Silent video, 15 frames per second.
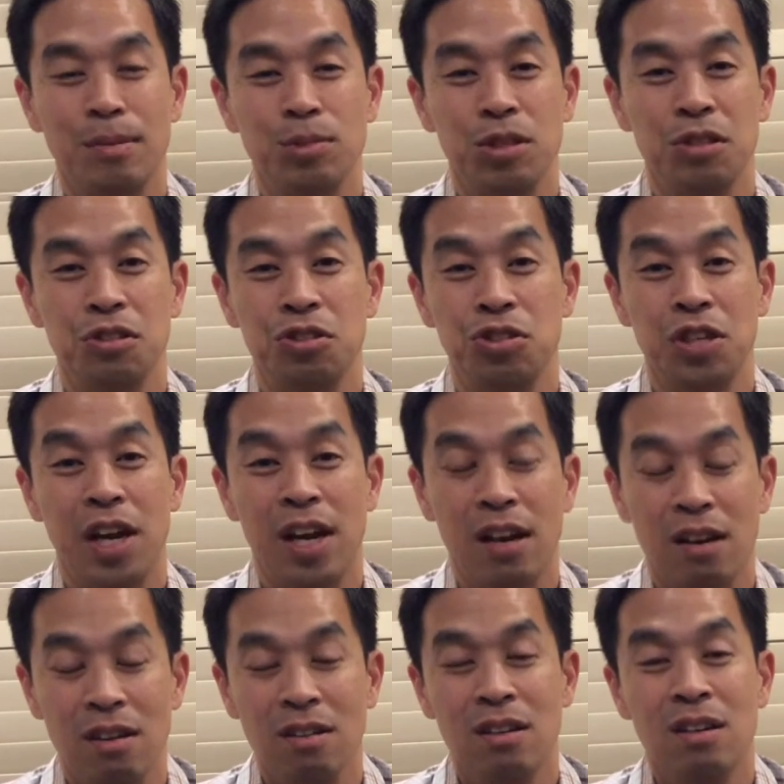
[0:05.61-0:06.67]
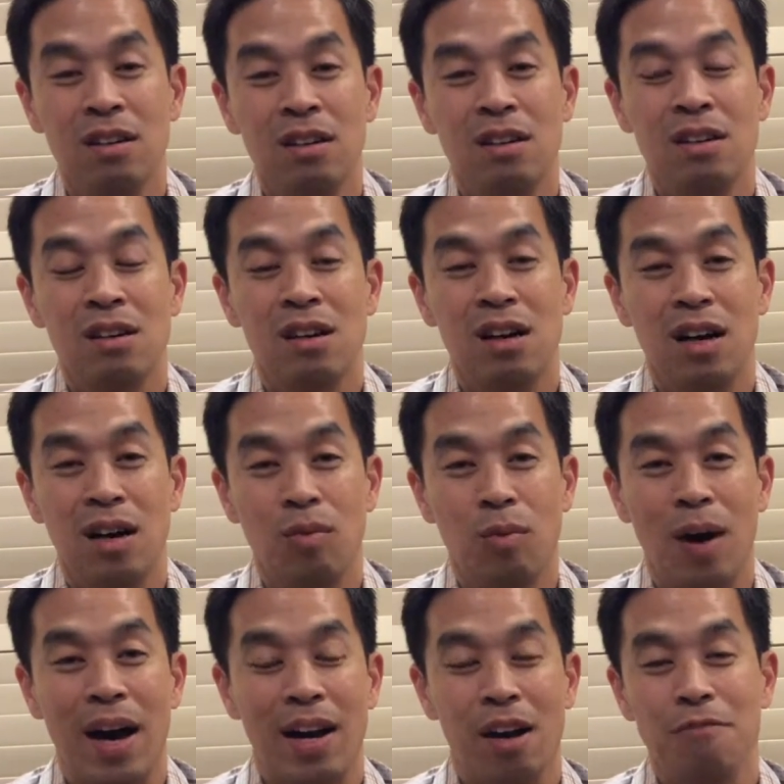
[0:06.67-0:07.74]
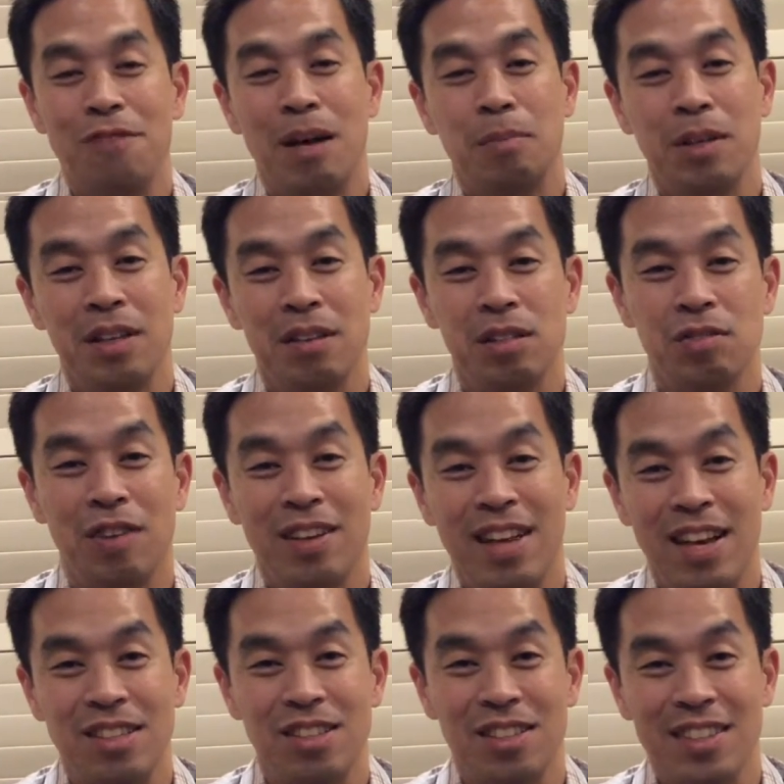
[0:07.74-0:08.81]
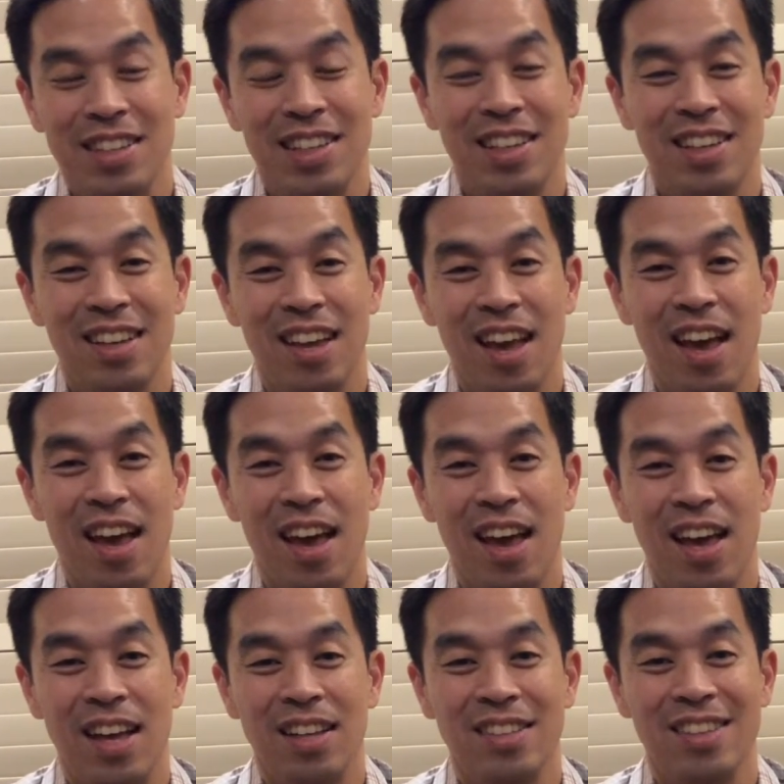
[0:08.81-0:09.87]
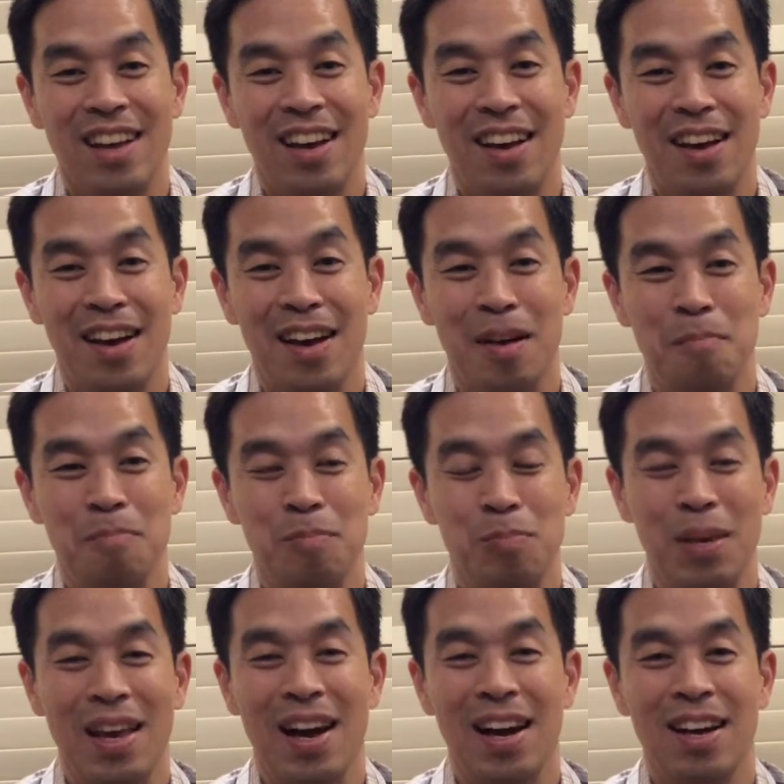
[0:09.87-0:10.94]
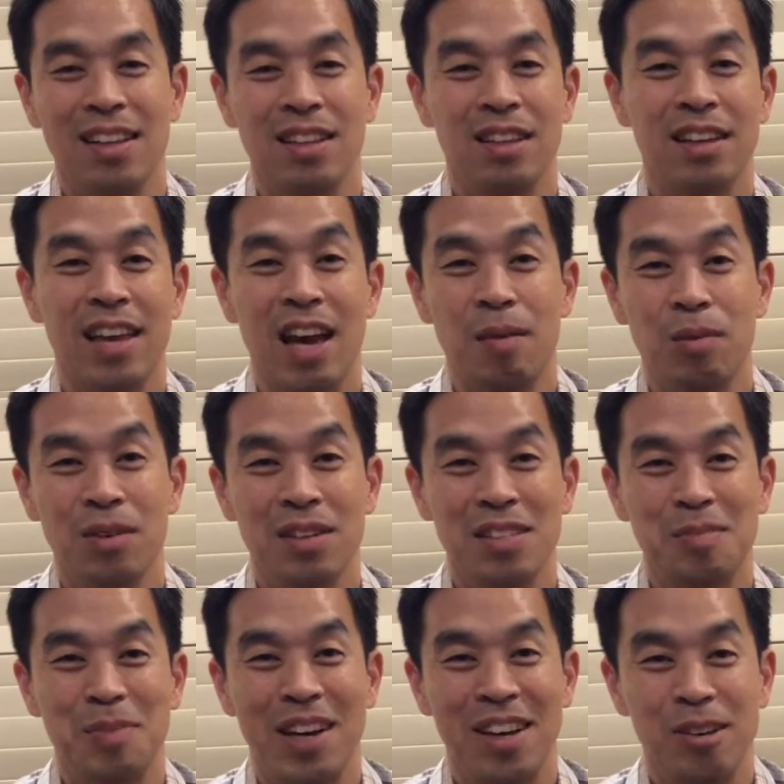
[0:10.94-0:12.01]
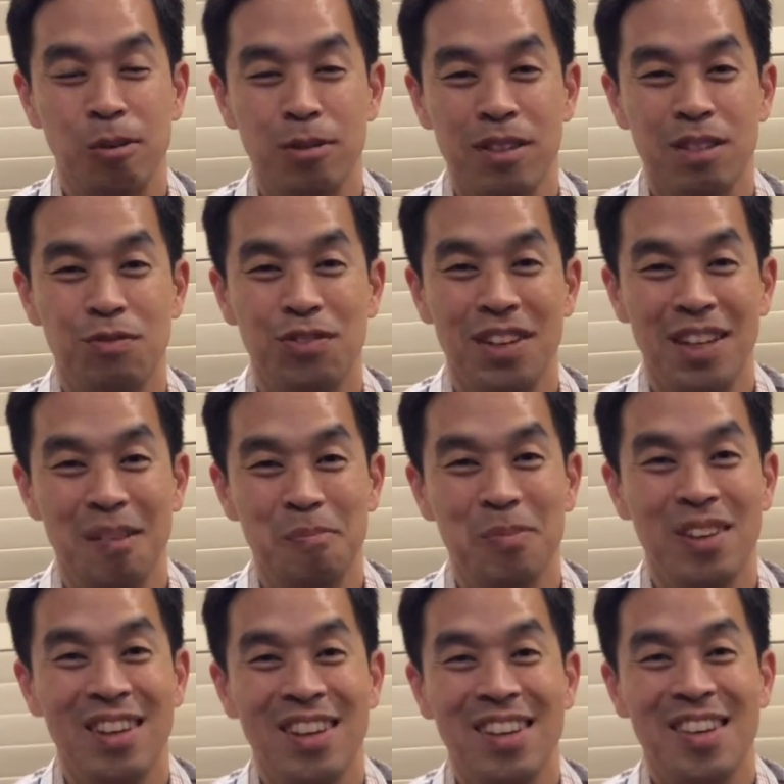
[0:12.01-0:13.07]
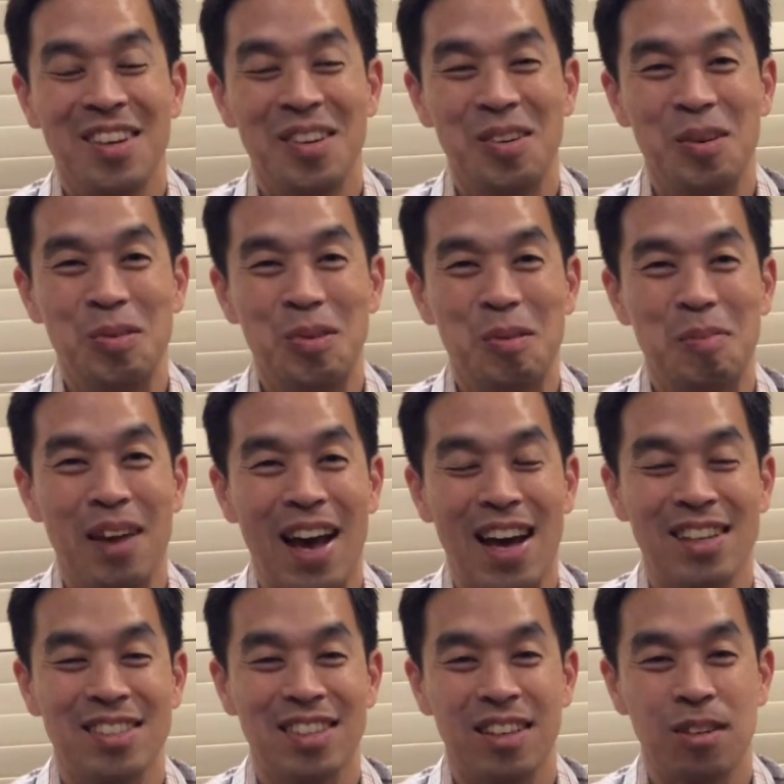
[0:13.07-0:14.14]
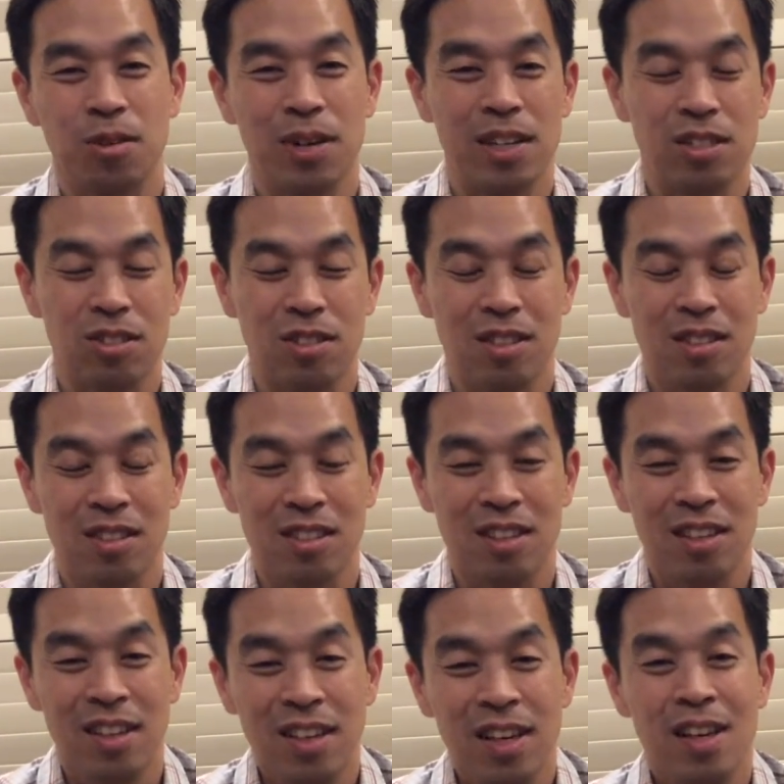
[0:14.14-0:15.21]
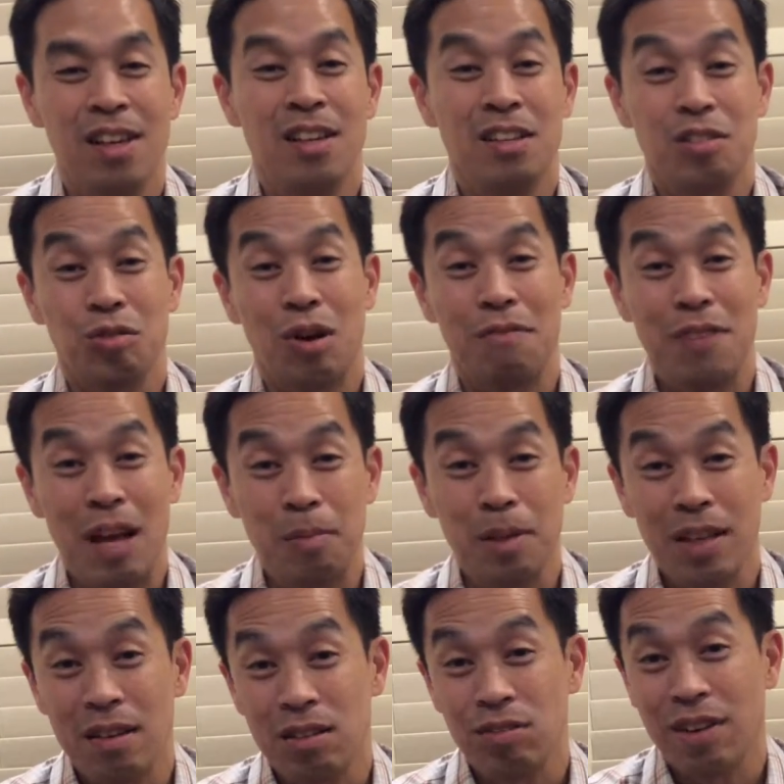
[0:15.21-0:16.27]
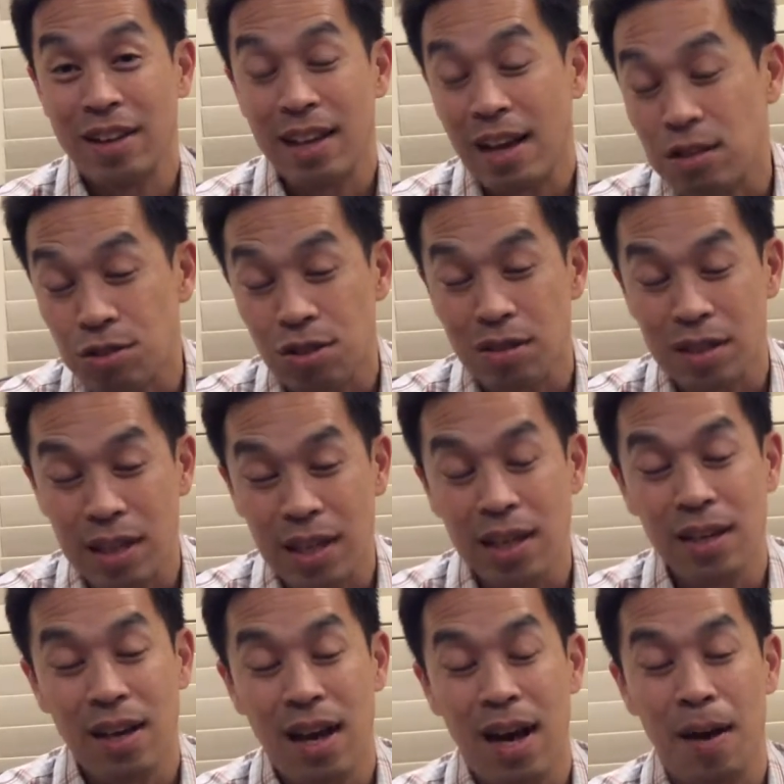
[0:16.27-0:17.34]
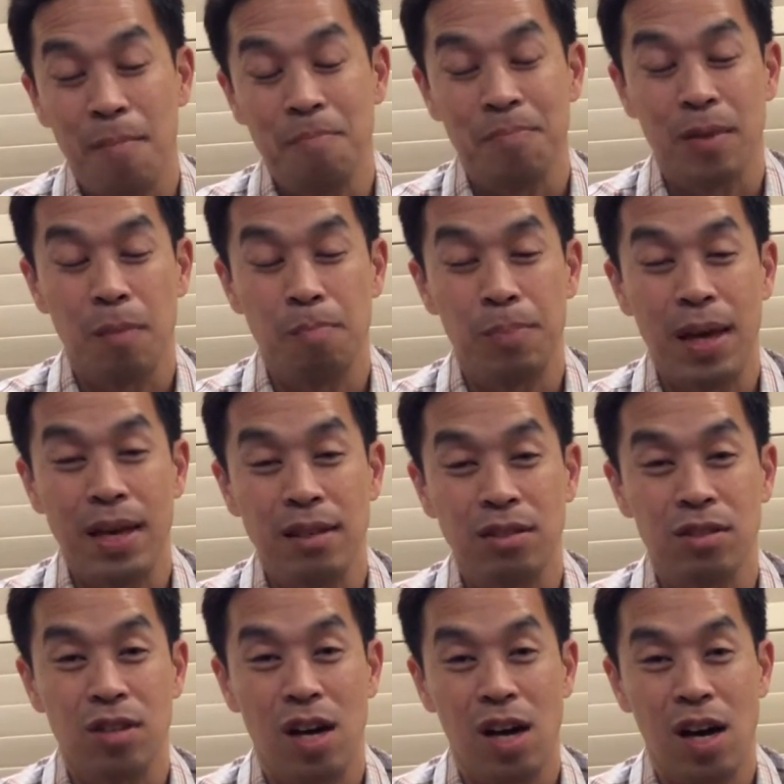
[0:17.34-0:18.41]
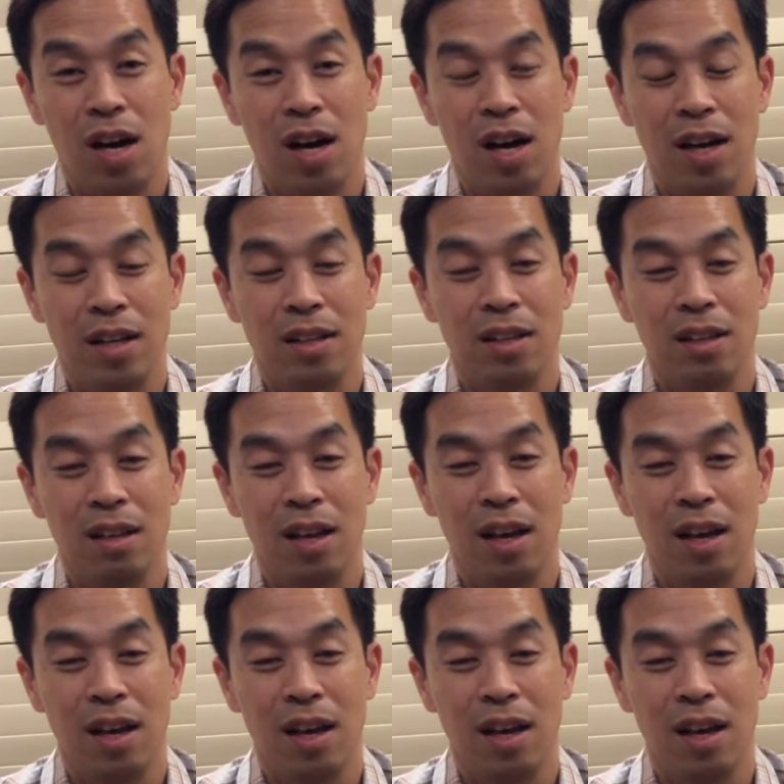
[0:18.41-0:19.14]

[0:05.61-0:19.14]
to share why our family gives financially. And behind the camera is my oldest, Philip, who will be asking questions. So, our family gives financially based on,